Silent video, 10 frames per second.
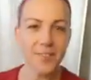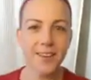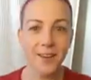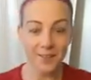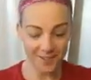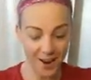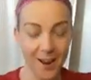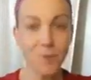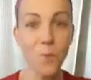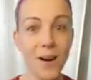that I
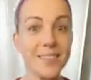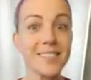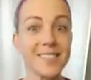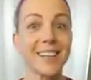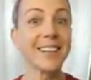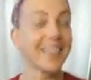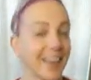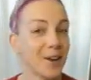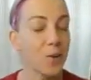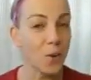have a white sink
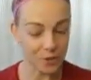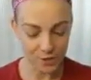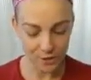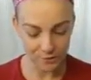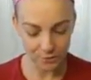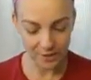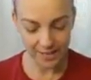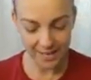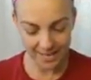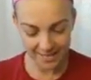and it washes off
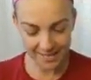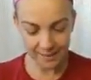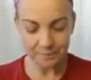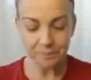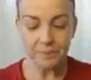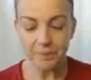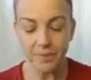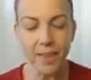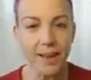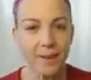really easy.
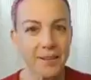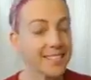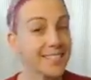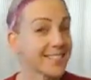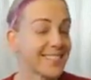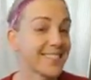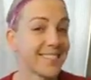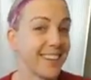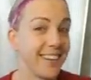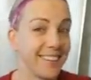It doesn't
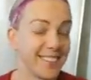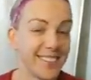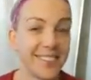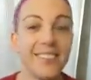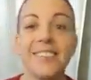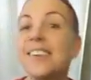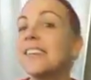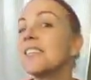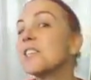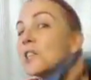stain, so
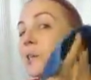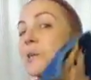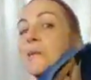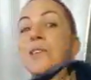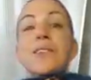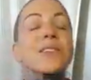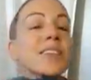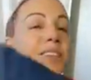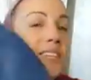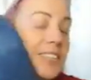you're
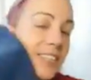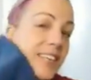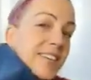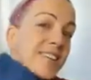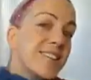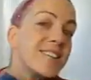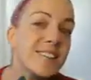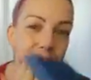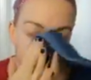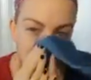good.
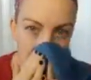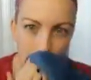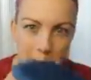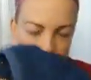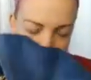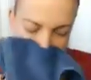You're good without the